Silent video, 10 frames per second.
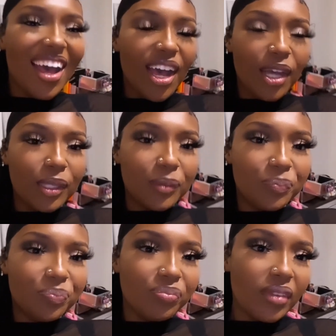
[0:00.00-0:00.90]

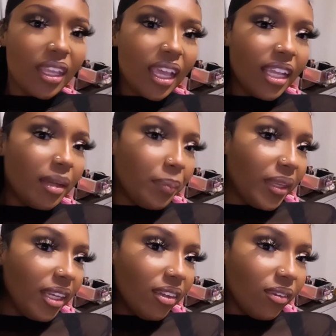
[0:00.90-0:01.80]
Um, and
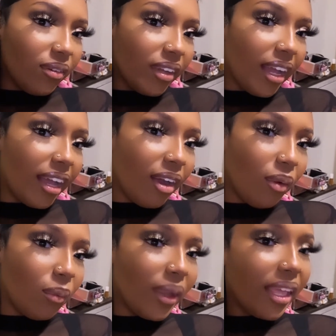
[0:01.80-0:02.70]
depending on
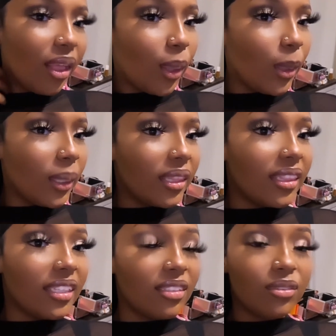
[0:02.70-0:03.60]
how well
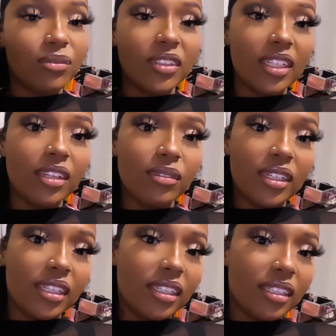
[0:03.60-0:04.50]
this video
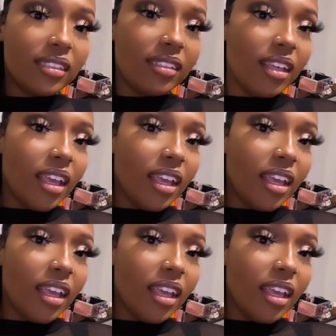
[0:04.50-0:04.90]
does